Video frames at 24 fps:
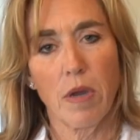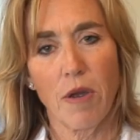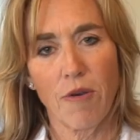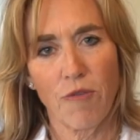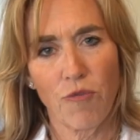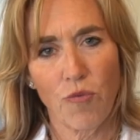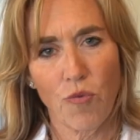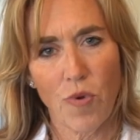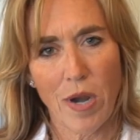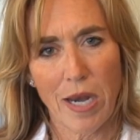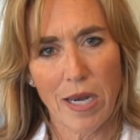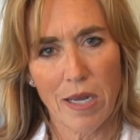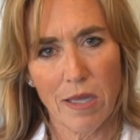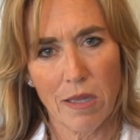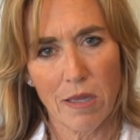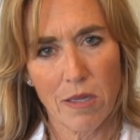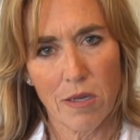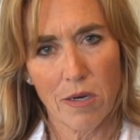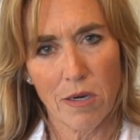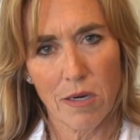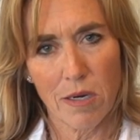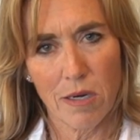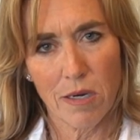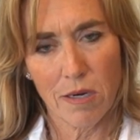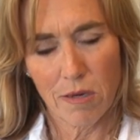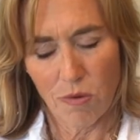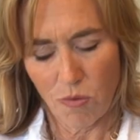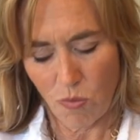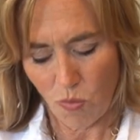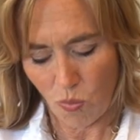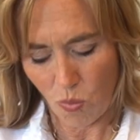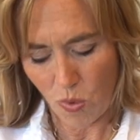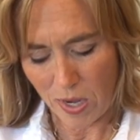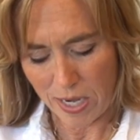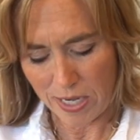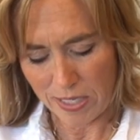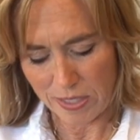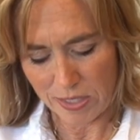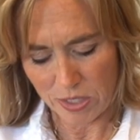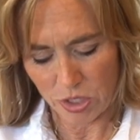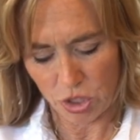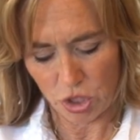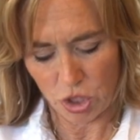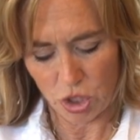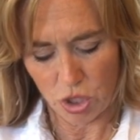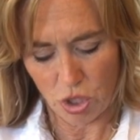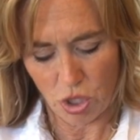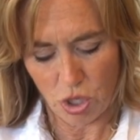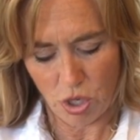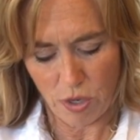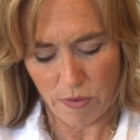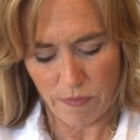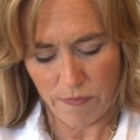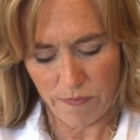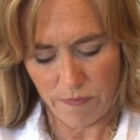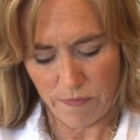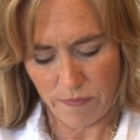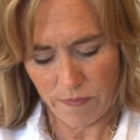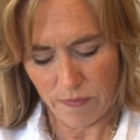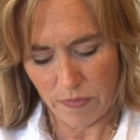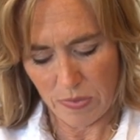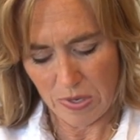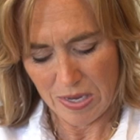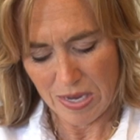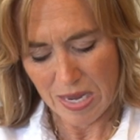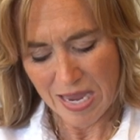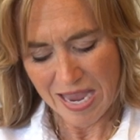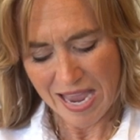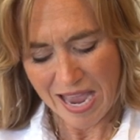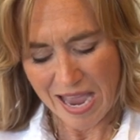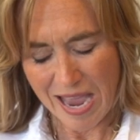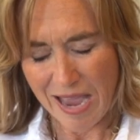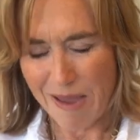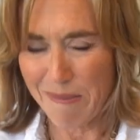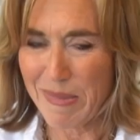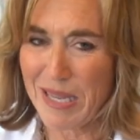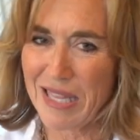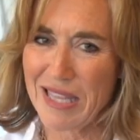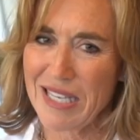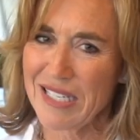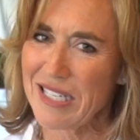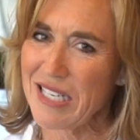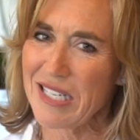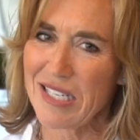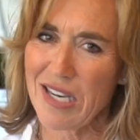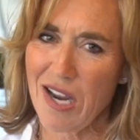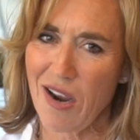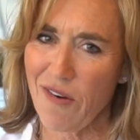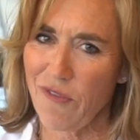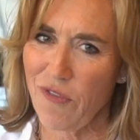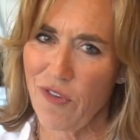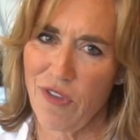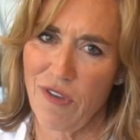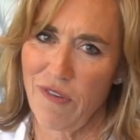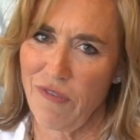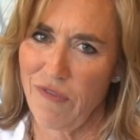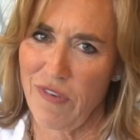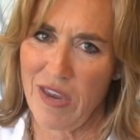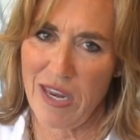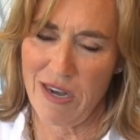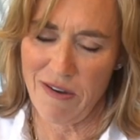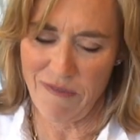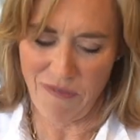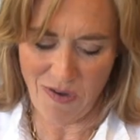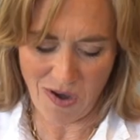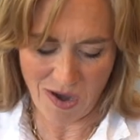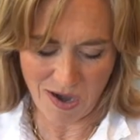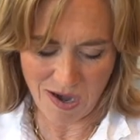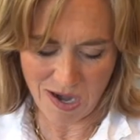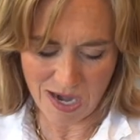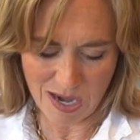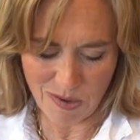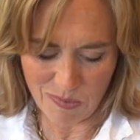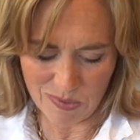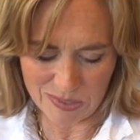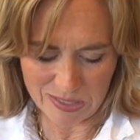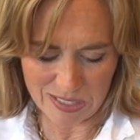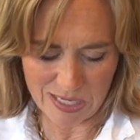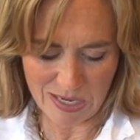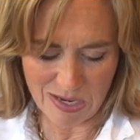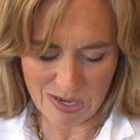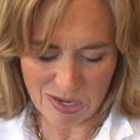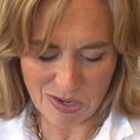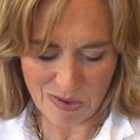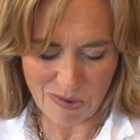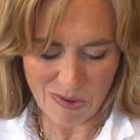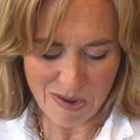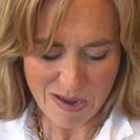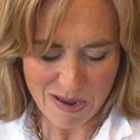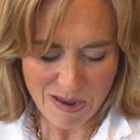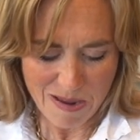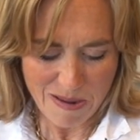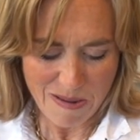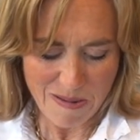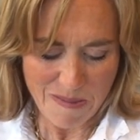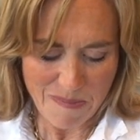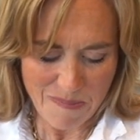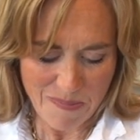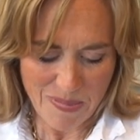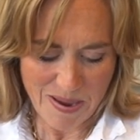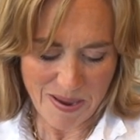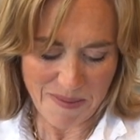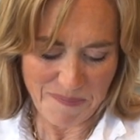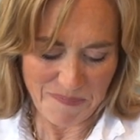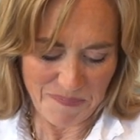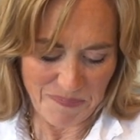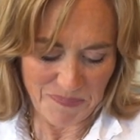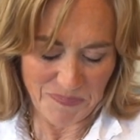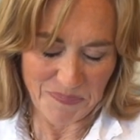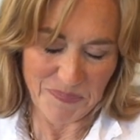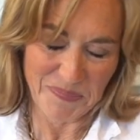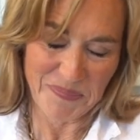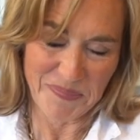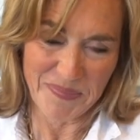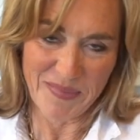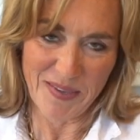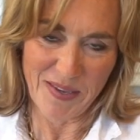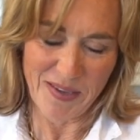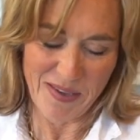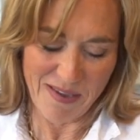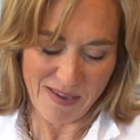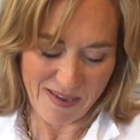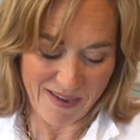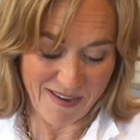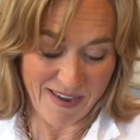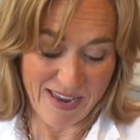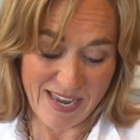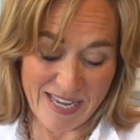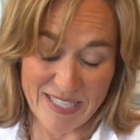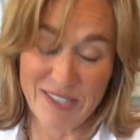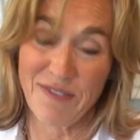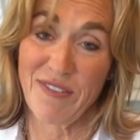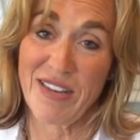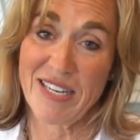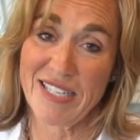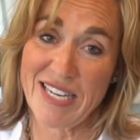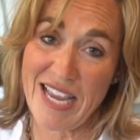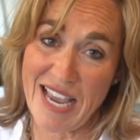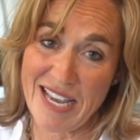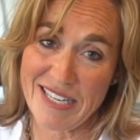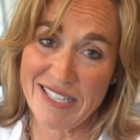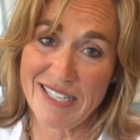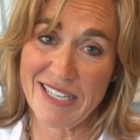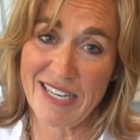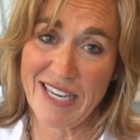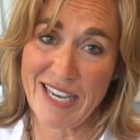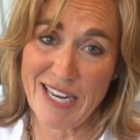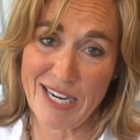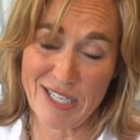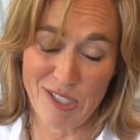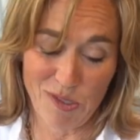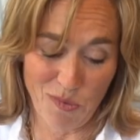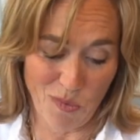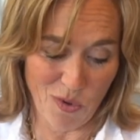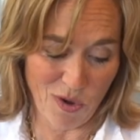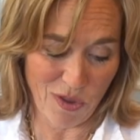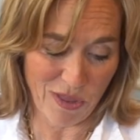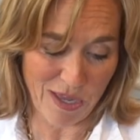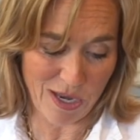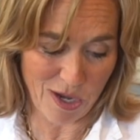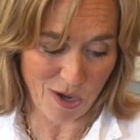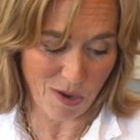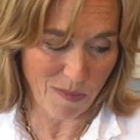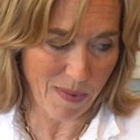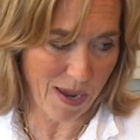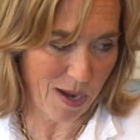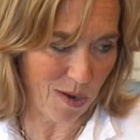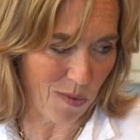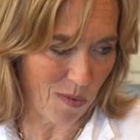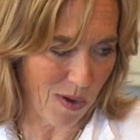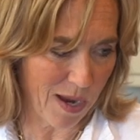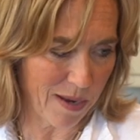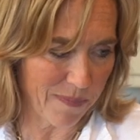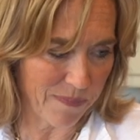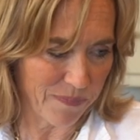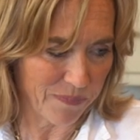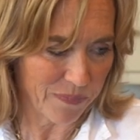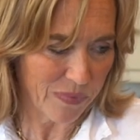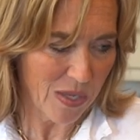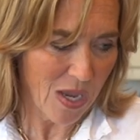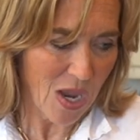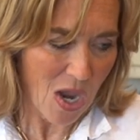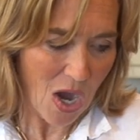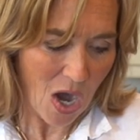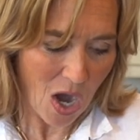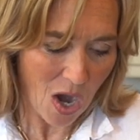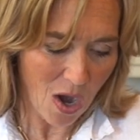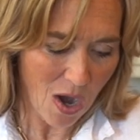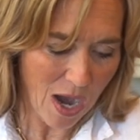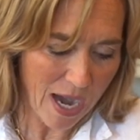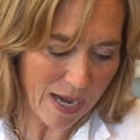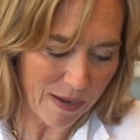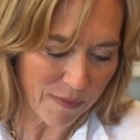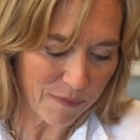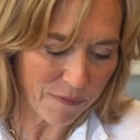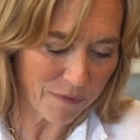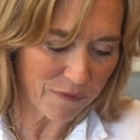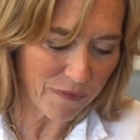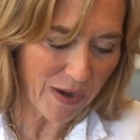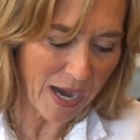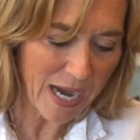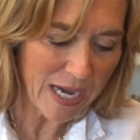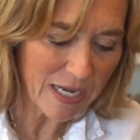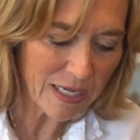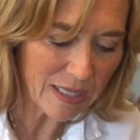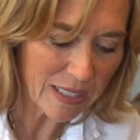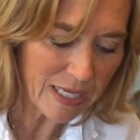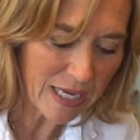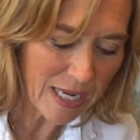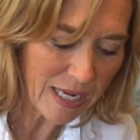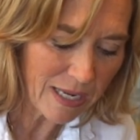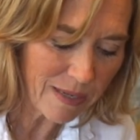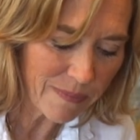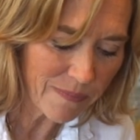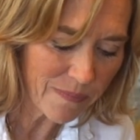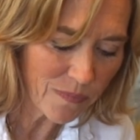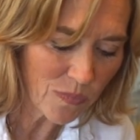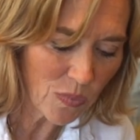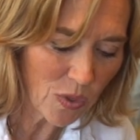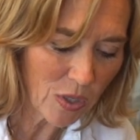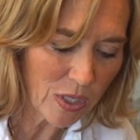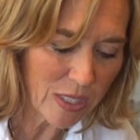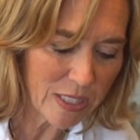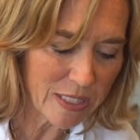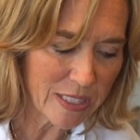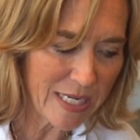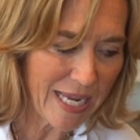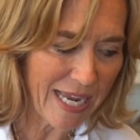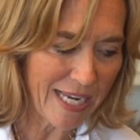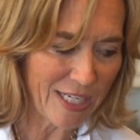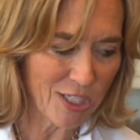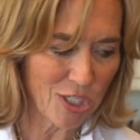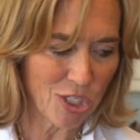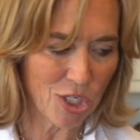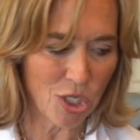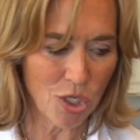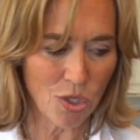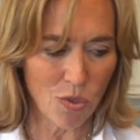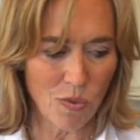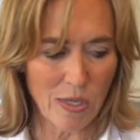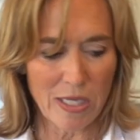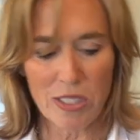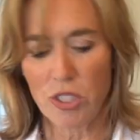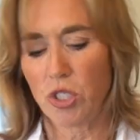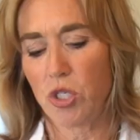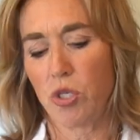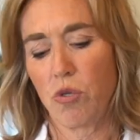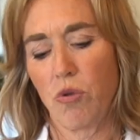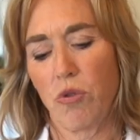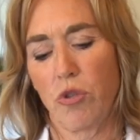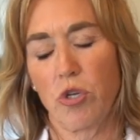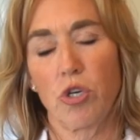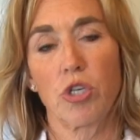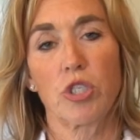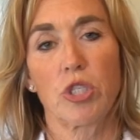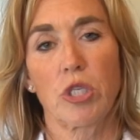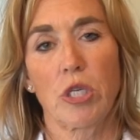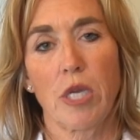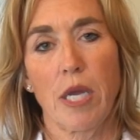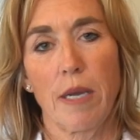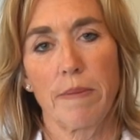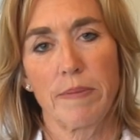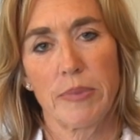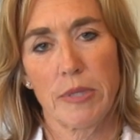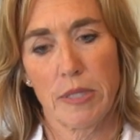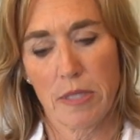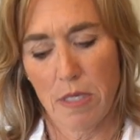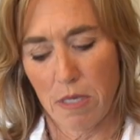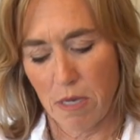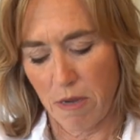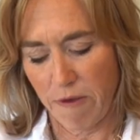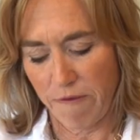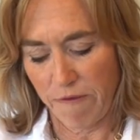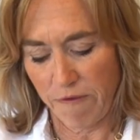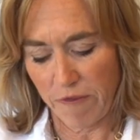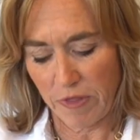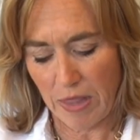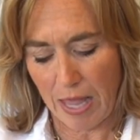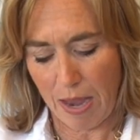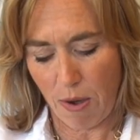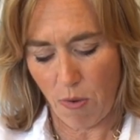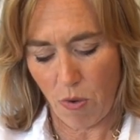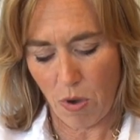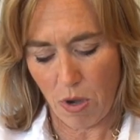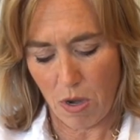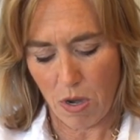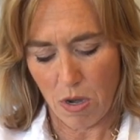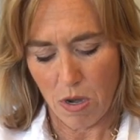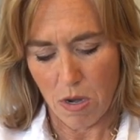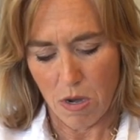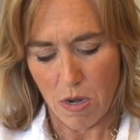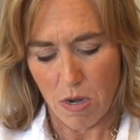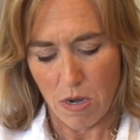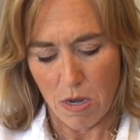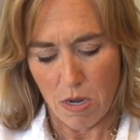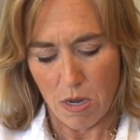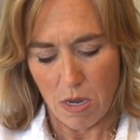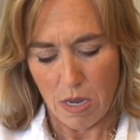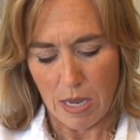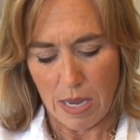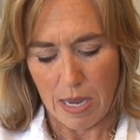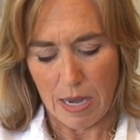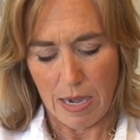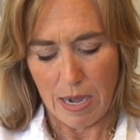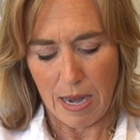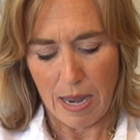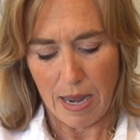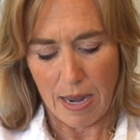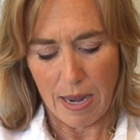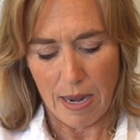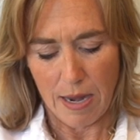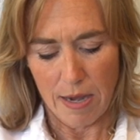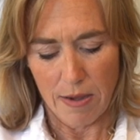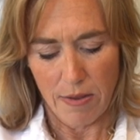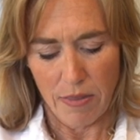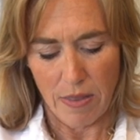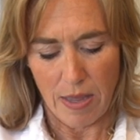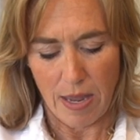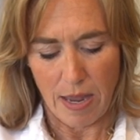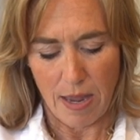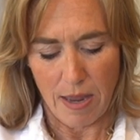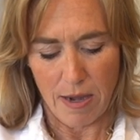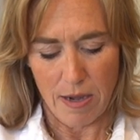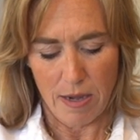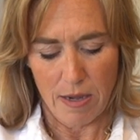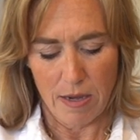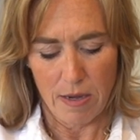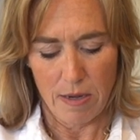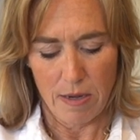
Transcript: of regular white sugar. I mean, this is not for the faint of heart, I will tell you, but it's fantastic and it's worth it no matter what. All right, finally, we're gonna take 2 2/3 cups of flour and add that.